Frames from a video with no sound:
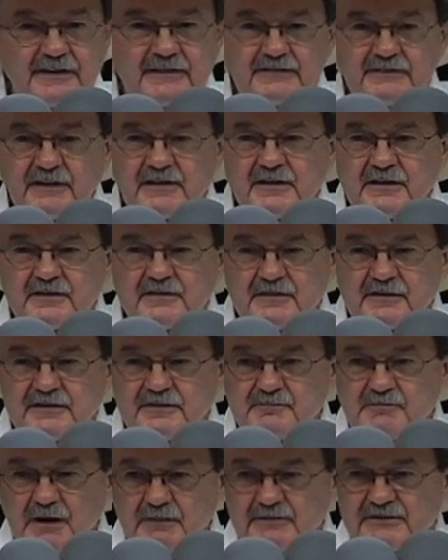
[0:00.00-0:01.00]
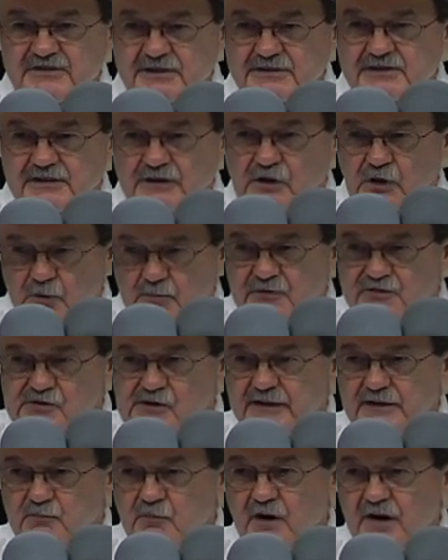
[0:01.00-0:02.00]
that the Public Citizen Global
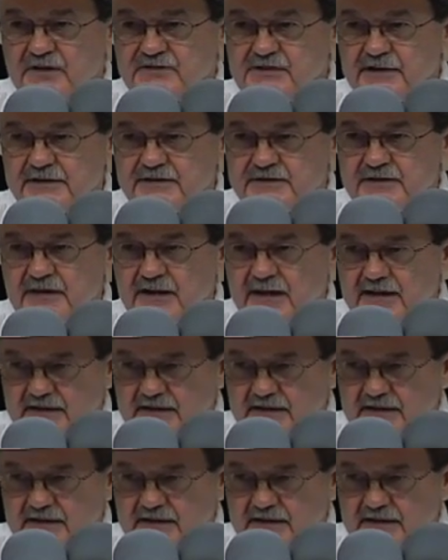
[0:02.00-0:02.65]
Trade Watch has